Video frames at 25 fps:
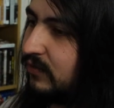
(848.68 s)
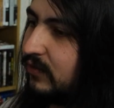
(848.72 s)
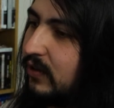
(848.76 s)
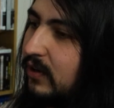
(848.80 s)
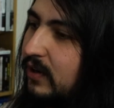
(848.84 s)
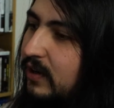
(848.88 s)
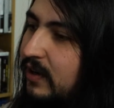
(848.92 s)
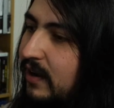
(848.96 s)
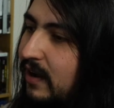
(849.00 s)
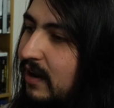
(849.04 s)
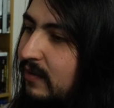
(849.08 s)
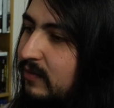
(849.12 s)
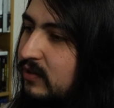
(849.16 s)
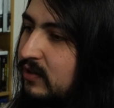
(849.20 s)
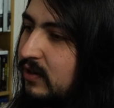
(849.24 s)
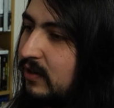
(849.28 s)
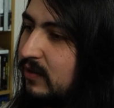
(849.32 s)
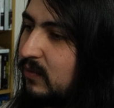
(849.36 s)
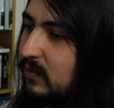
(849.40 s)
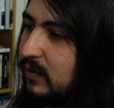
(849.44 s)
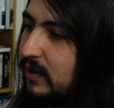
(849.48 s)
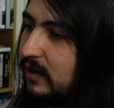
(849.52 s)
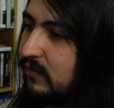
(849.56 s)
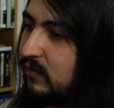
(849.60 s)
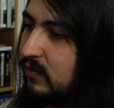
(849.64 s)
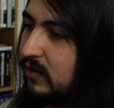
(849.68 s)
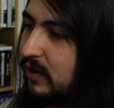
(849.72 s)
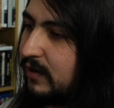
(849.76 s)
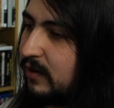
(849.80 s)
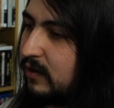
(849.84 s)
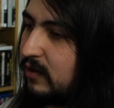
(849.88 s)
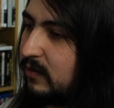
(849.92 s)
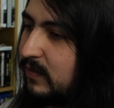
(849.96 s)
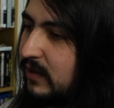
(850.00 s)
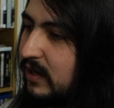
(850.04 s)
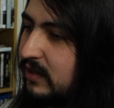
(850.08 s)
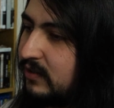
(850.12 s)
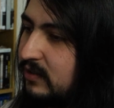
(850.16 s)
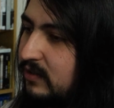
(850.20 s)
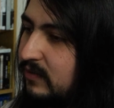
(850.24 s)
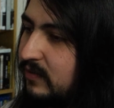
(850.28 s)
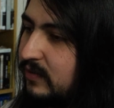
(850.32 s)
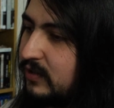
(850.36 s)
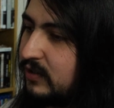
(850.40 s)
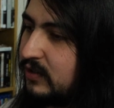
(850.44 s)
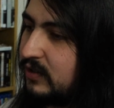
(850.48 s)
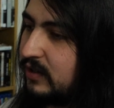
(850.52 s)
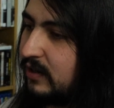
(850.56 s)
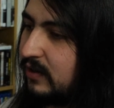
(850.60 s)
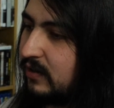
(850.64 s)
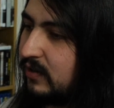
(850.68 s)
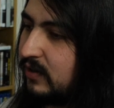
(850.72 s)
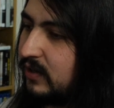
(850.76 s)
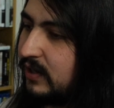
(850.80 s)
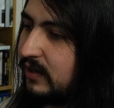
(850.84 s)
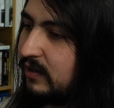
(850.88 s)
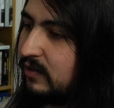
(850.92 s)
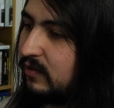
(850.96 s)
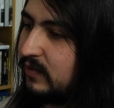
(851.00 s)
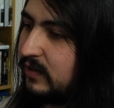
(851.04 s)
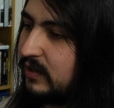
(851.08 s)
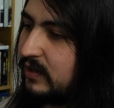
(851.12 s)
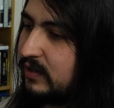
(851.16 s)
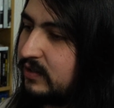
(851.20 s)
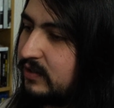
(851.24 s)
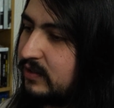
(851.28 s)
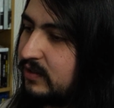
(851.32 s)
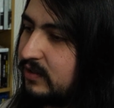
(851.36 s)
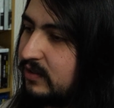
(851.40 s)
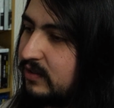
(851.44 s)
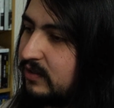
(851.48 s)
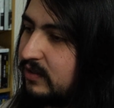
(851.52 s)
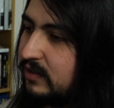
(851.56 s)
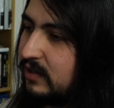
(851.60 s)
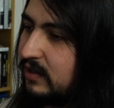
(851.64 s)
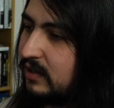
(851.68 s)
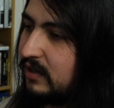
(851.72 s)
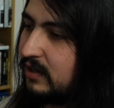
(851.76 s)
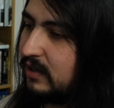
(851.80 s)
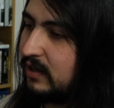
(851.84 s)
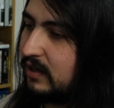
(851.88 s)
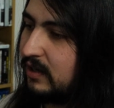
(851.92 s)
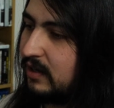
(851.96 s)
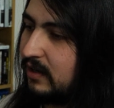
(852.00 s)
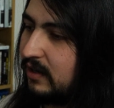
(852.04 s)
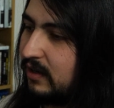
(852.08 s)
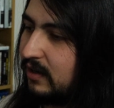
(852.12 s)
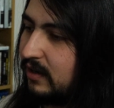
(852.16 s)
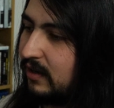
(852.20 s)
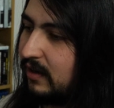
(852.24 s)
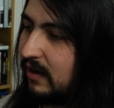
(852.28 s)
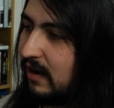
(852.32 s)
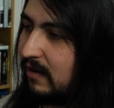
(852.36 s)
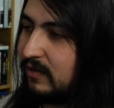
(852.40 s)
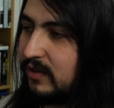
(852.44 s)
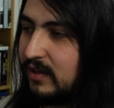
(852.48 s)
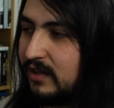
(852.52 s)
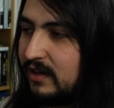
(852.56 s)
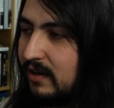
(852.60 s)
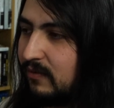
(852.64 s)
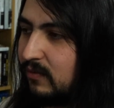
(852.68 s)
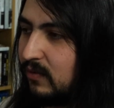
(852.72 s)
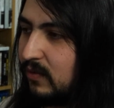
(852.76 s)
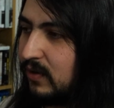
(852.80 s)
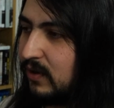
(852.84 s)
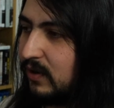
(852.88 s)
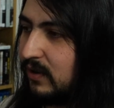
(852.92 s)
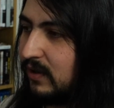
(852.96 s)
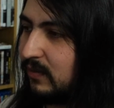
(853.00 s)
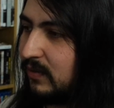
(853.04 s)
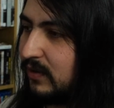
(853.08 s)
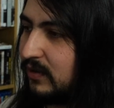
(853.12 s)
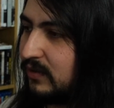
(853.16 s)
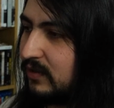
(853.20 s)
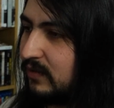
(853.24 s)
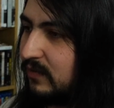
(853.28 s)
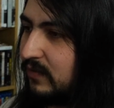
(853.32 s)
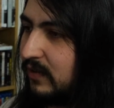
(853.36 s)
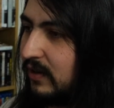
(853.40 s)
Front, Avatar, The Way of Water, The Banshees of Inisherin, Elvis, Everything Everywhere All at Once.